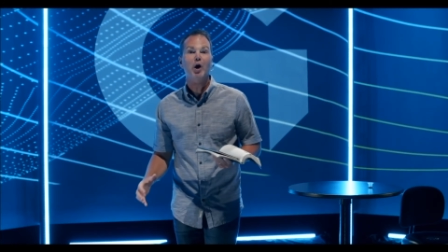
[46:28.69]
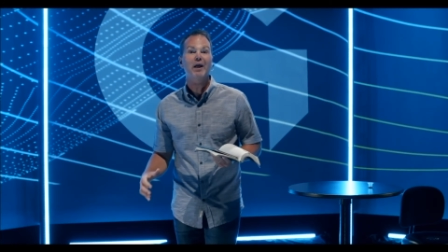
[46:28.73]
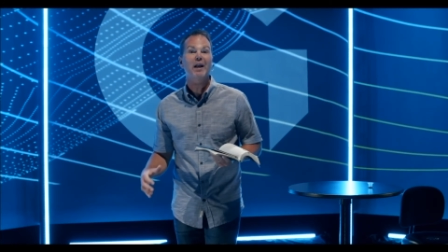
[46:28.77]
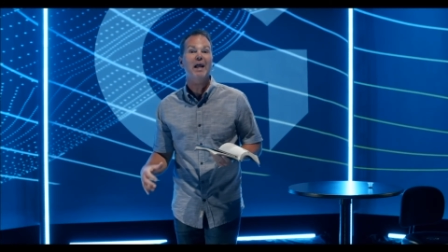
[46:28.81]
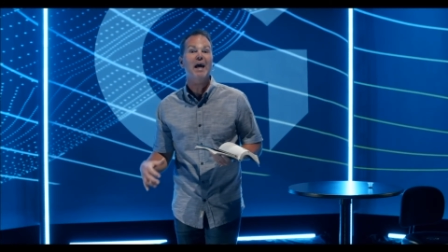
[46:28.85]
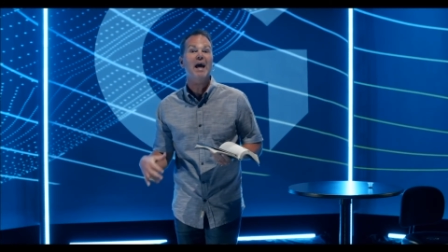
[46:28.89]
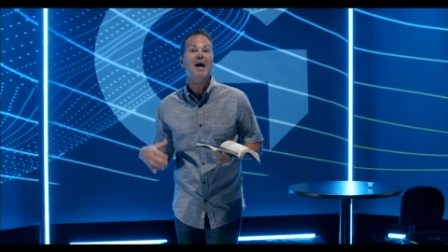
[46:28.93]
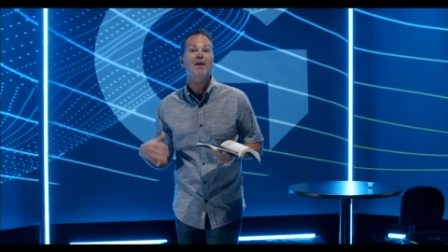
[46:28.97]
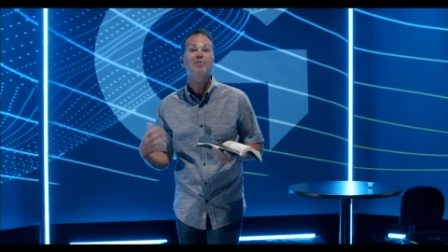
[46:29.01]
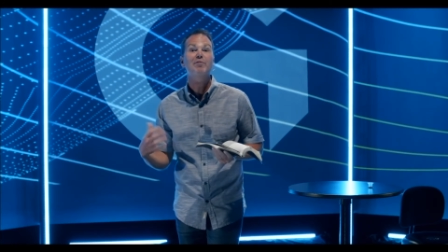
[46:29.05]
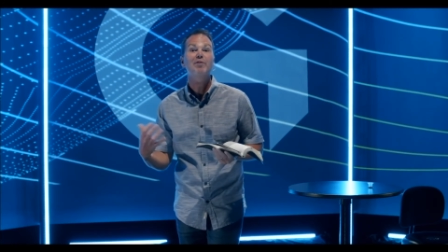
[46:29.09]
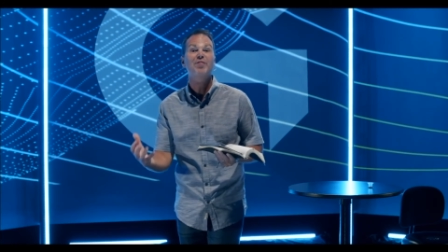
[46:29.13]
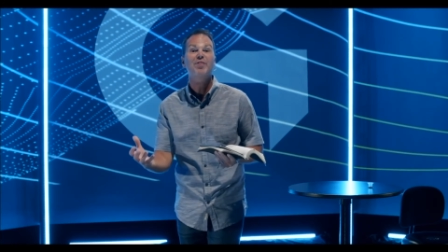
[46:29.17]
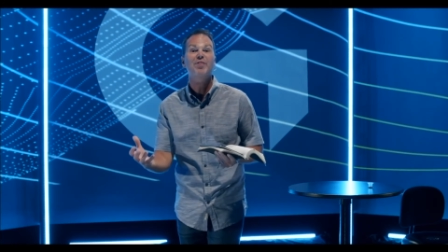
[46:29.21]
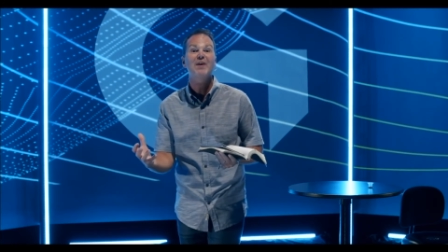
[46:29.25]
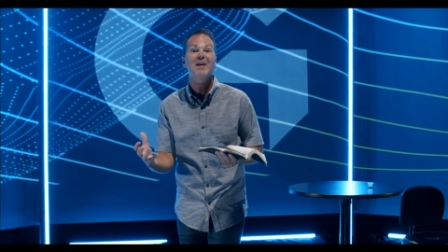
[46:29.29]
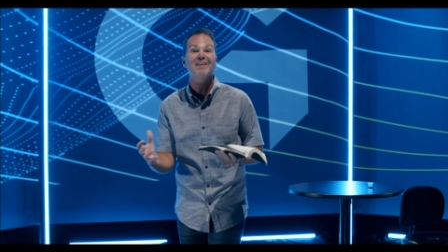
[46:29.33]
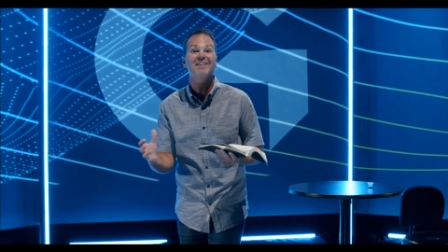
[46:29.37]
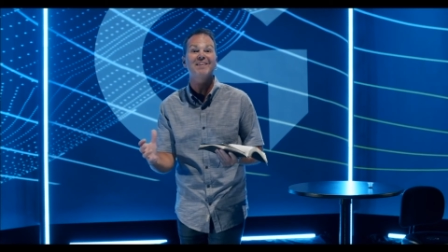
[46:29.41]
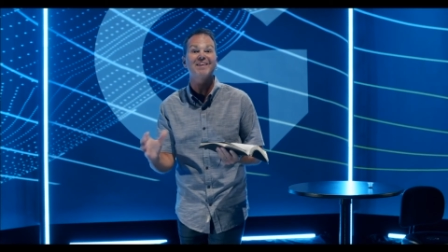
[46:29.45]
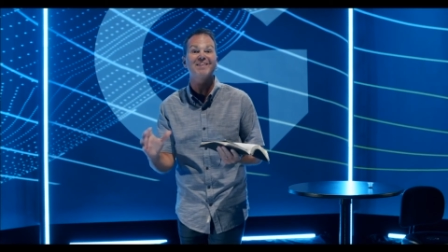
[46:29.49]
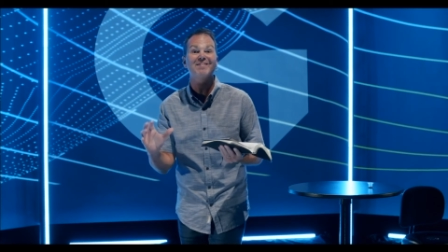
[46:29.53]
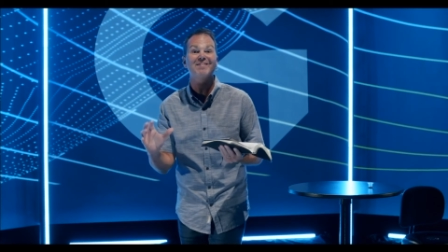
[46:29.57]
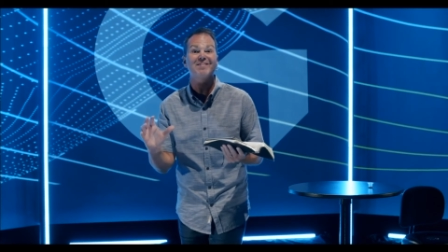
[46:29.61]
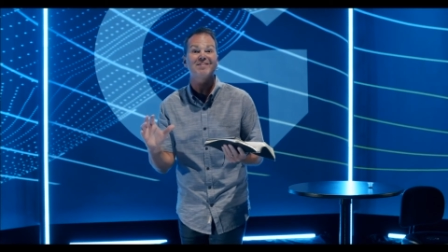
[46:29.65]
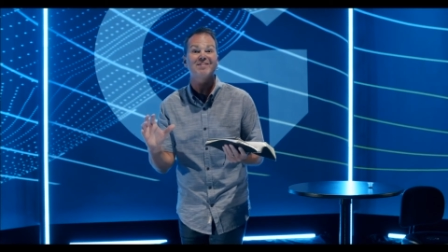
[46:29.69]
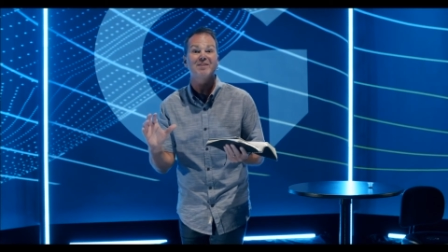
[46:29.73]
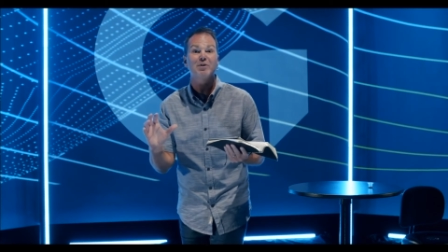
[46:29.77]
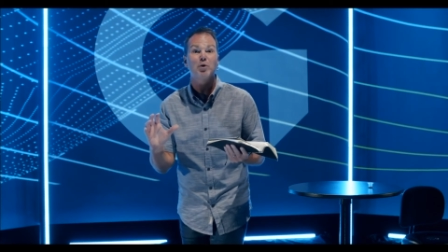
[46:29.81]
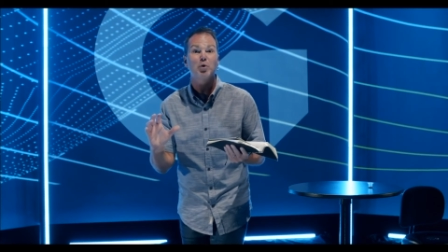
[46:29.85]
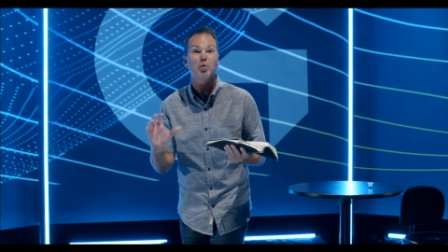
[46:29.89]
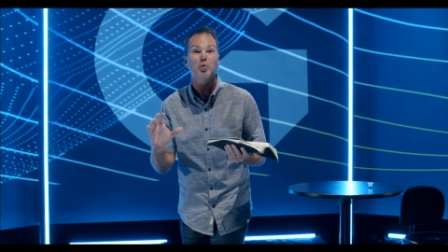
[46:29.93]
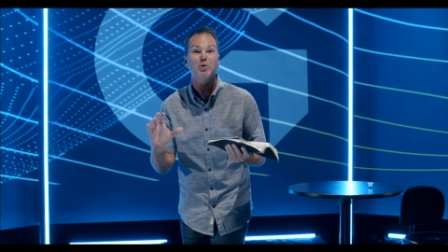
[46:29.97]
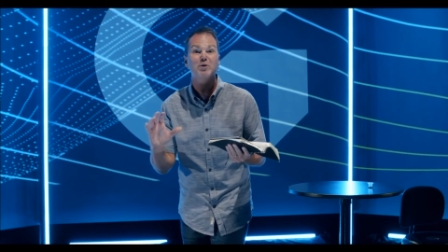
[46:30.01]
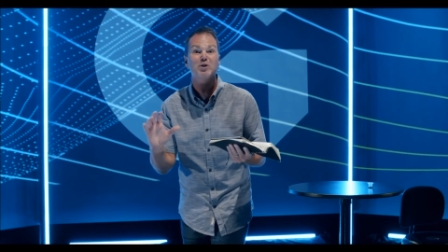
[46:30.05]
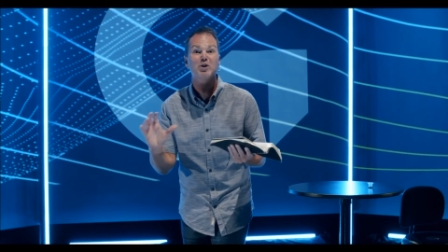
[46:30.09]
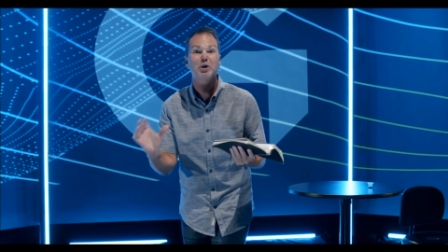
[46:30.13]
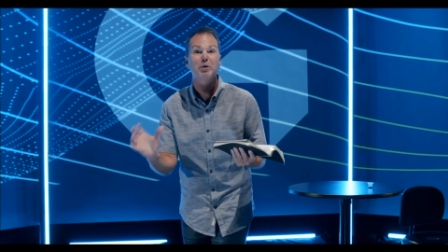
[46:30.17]
and everything that
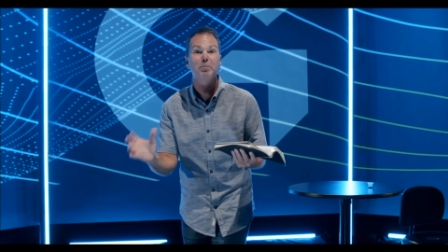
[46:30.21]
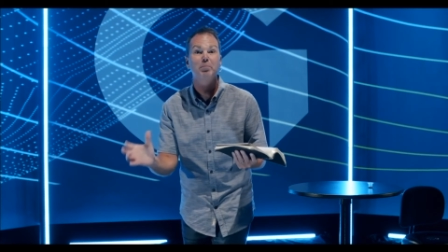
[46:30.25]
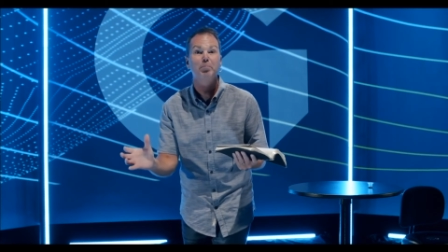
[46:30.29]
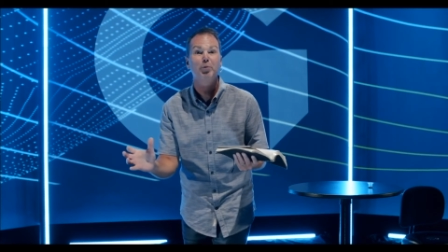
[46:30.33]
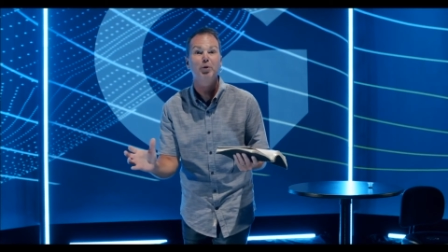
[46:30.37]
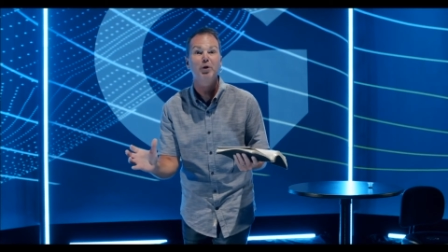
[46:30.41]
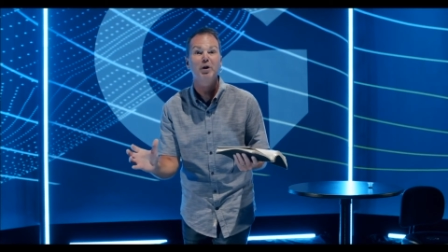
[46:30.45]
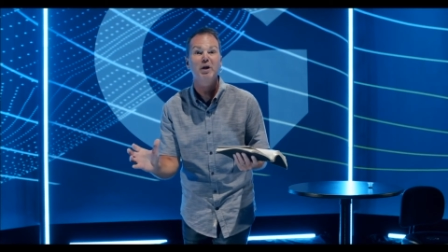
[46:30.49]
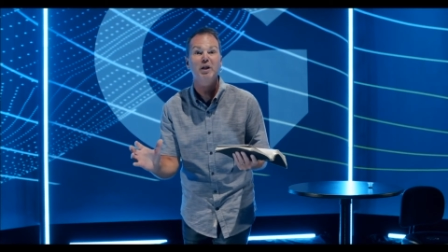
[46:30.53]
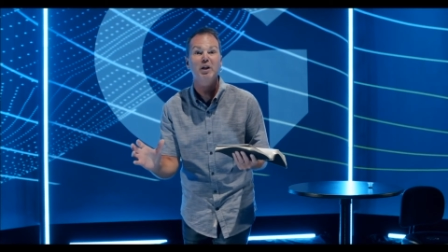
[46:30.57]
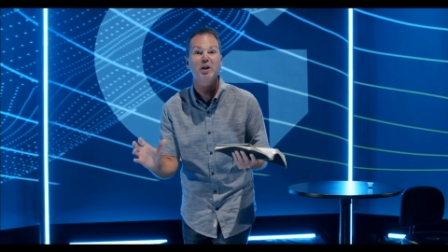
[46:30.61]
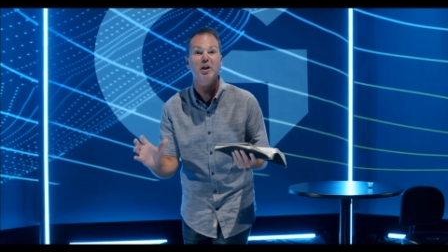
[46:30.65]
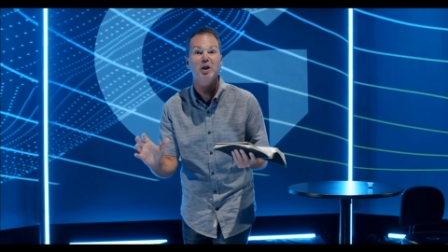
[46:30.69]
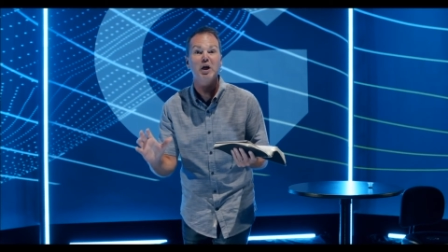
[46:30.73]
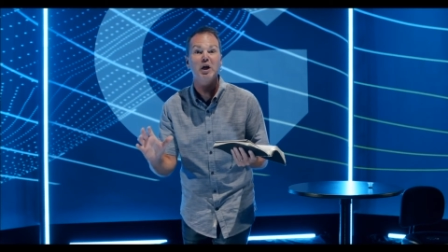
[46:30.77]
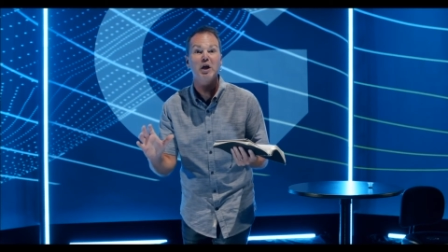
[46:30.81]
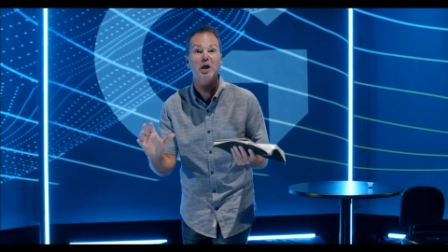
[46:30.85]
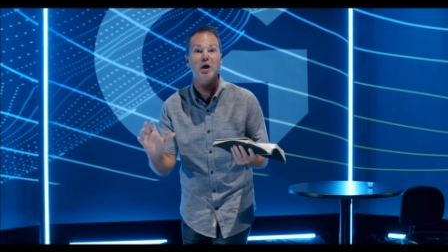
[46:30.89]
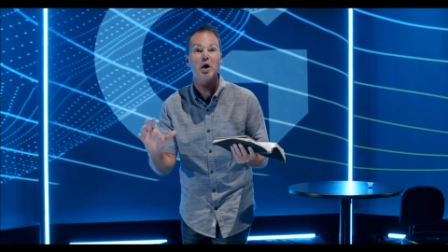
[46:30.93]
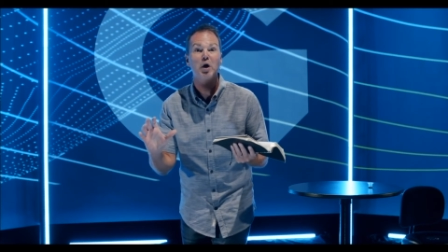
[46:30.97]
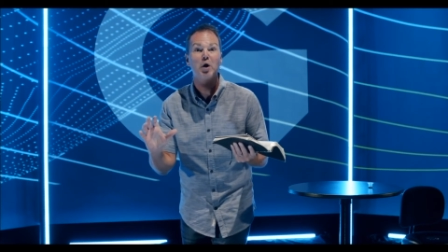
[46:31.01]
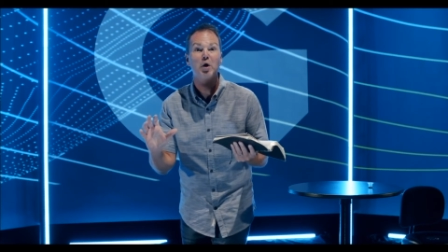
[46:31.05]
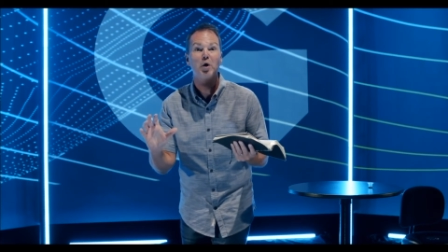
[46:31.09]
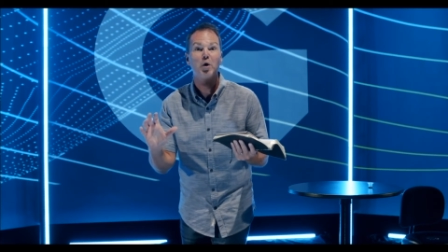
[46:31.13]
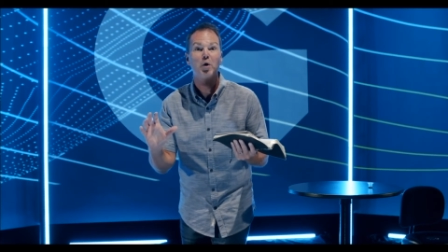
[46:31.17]
was completely